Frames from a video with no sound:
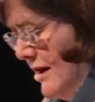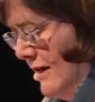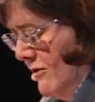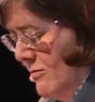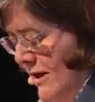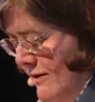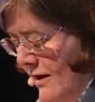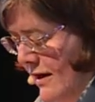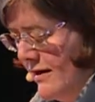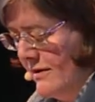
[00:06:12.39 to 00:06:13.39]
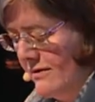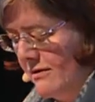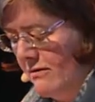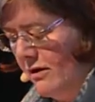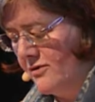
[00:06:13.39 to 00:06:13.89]
And we mean
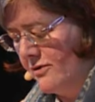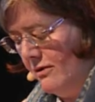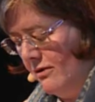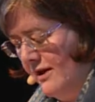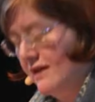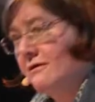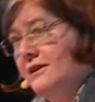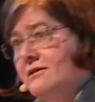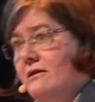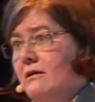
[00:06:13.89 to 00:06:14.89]
that increased